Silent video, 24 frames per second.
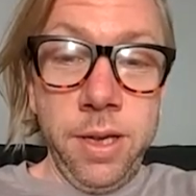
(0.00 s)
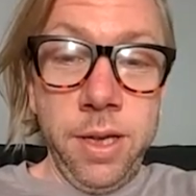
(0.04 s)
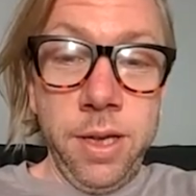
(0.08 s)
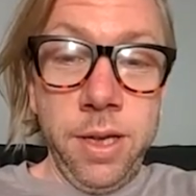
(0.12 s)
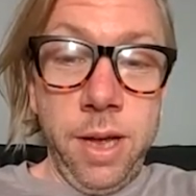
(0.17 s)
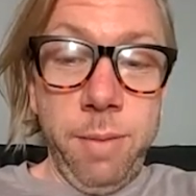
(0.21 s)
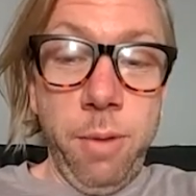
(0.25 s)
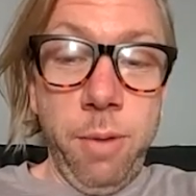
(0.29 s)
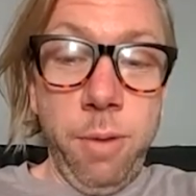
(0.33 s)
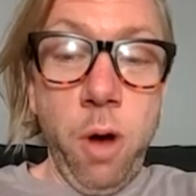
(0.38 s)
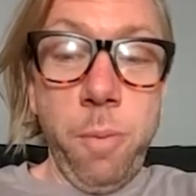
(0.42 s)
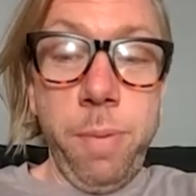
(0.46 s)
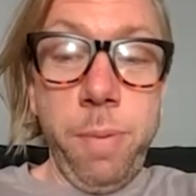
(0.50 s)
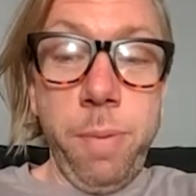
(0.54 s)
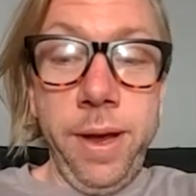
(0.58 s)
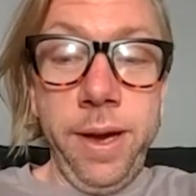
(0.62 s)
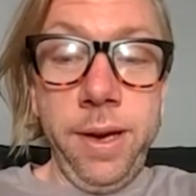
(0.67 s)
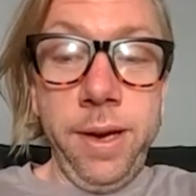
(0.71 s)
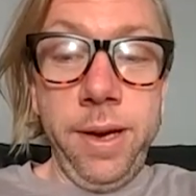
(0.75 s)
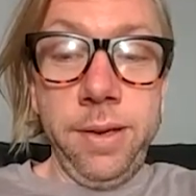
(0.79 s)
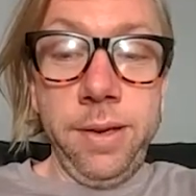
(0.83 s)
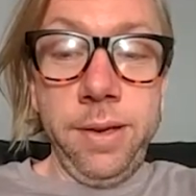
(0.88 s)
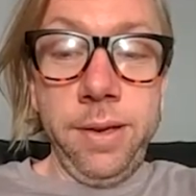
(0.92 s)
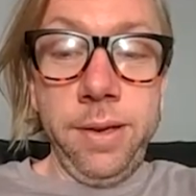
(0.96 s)
I'm
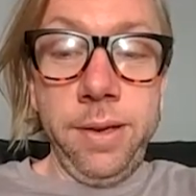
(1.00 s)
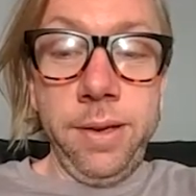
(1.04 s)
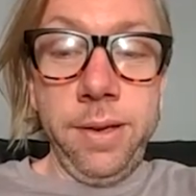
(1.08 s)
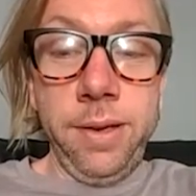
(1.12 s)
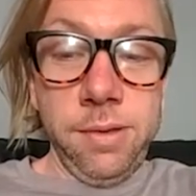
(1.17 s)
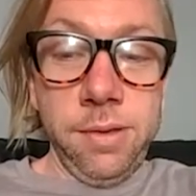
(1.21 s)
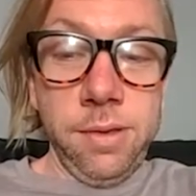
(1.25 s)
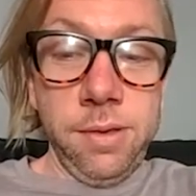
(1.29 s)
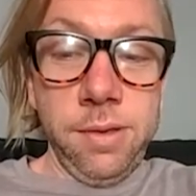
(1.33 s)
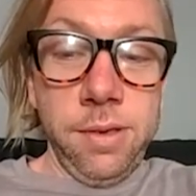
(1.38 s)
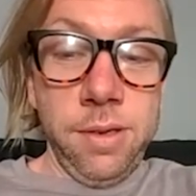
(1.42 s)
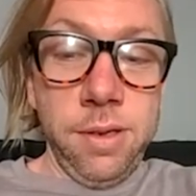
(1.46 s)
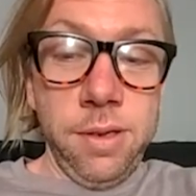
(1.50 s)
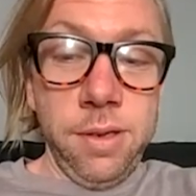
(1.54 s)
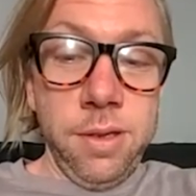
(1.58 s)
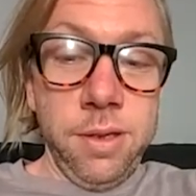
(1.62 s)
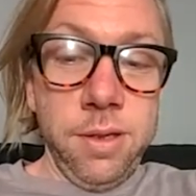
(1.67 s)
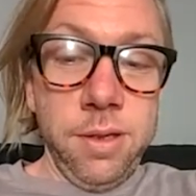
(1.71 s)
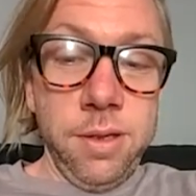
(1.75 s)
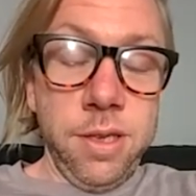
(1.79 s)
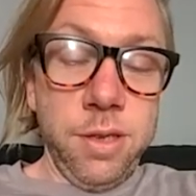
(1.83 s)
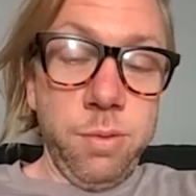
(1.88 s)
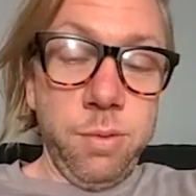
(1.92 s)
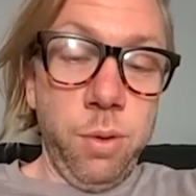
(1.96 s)
hoping
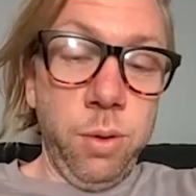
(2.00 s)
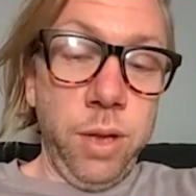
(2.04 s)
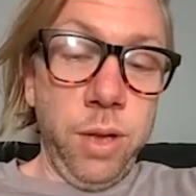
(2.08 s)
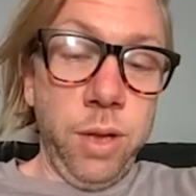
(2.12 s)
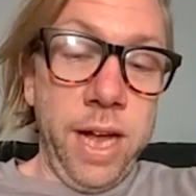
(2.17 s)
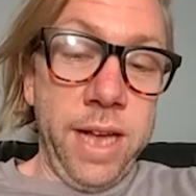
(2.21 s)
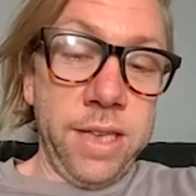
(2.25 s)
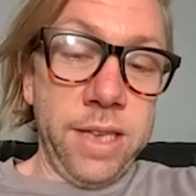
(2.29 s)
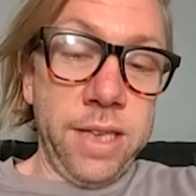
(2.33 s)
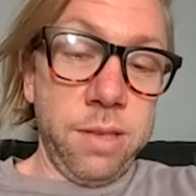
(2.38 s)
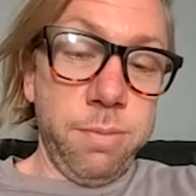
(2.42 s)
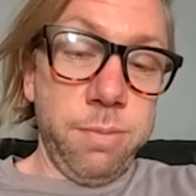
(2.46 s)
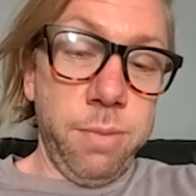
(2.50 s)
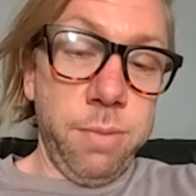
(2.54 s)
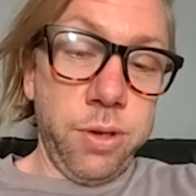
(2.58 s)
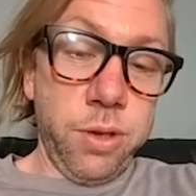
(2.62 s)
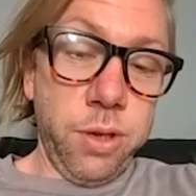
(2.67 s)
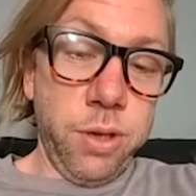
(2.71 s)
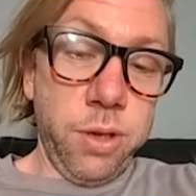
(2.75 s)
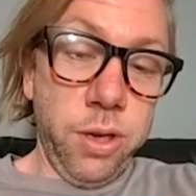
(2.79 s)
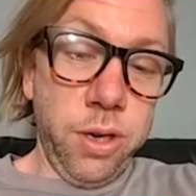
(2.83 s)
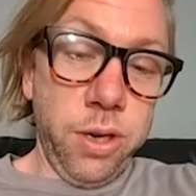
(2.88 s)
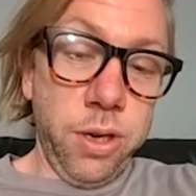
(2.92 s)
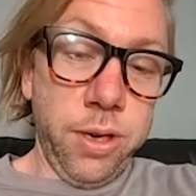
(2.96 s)
this won't last much
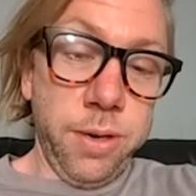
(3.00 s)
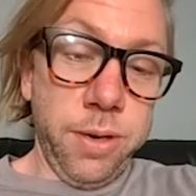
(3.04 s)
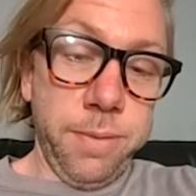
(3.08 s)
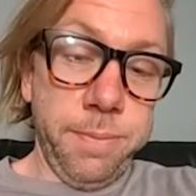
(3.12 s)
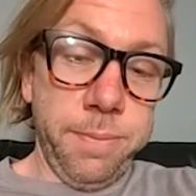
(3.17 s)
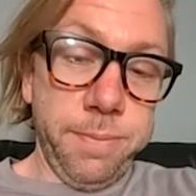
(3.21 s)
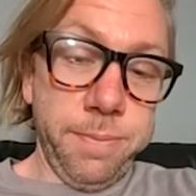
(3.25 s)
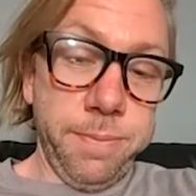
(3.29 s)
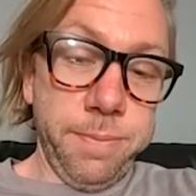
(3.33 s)
longer.